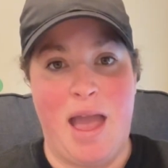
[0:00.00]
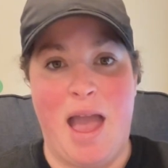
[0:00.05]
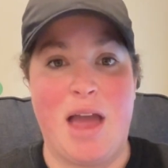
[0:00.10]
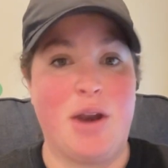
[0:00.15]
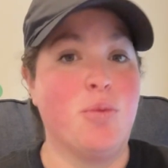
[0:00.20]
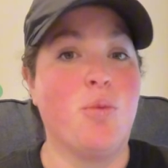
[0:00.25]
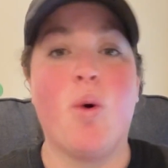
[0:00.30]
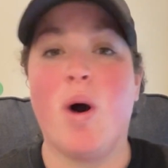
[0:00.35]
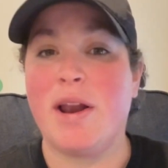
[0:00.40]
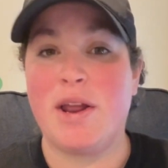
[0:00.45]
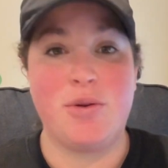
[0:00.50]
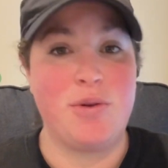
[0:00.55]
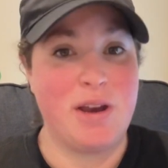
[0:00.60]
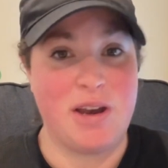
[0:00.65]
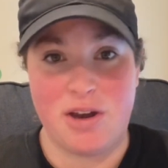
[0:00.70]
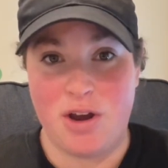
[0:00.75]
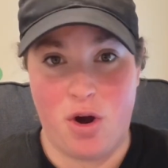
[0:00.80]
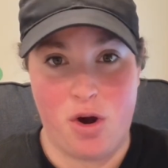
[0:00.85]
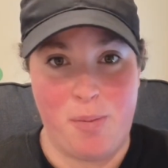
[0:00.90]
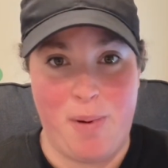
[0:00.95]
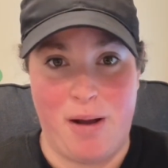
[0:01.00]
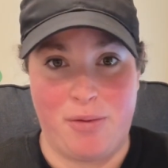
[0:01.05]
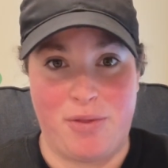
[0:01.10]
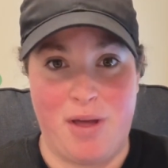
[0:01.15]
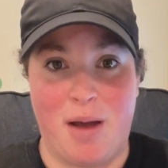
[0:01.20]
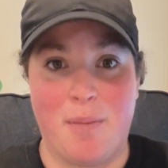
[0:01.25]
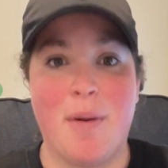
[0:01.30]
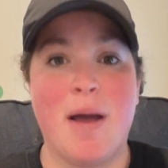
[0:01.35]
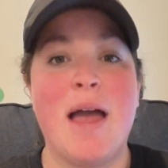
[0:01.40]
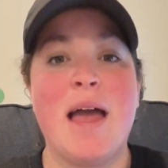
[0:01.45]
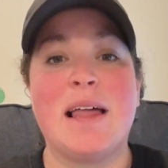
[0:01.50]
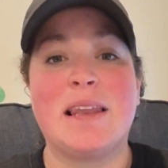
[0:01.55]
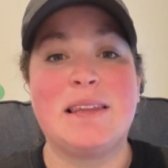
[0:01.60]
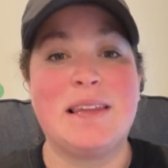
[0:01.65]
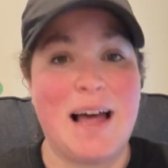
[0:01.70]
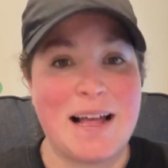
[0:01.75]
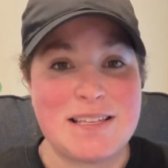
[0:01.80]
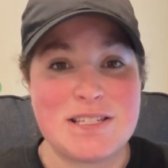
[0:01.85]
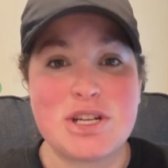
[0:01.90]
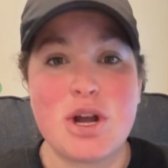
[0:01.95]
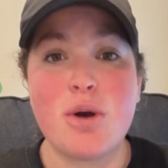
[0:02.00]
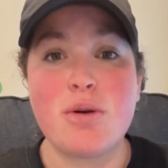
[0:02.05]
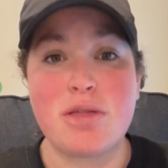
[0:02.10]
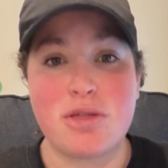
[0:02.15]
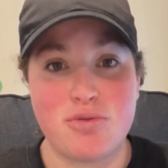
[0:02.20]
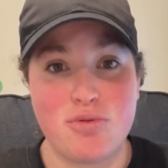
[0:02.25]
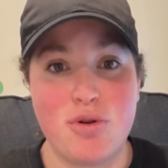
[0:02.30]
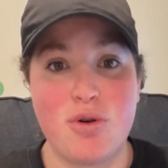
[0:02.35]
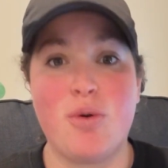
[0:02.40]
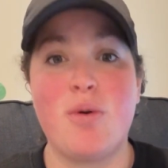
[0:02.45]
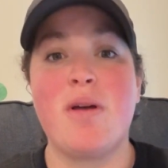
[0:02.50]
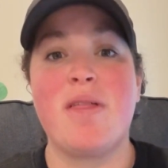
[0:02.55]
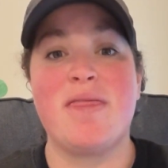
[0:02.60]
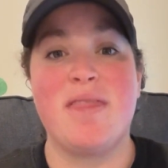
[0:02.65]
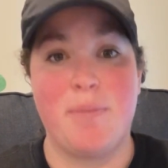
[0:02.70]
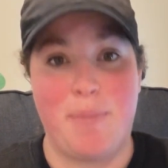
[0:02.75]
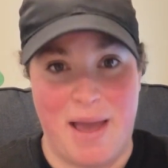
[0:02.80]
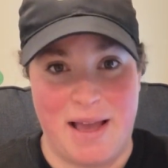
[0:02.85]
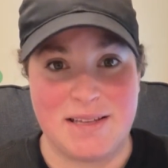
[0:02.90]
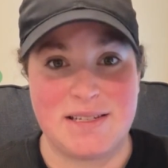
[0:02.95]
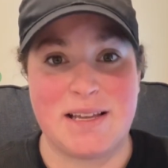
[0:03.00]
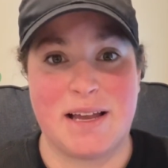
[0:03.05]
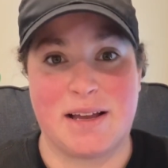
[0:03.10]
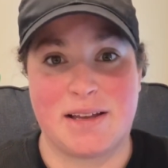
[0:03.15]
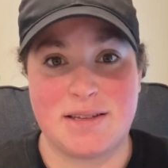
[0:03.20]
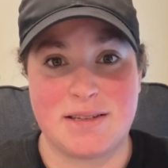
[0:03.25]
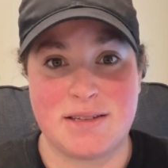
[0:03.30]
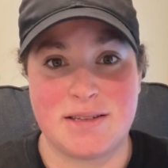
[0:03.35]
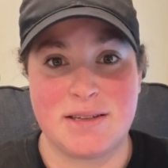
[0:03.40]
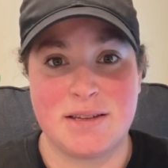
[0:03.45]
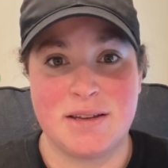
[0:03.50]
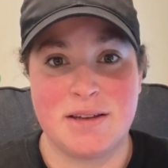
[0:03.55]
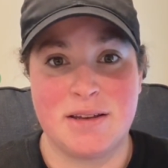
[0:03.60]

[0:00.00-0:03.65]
And what do you need to know about them? Let's go through the basics.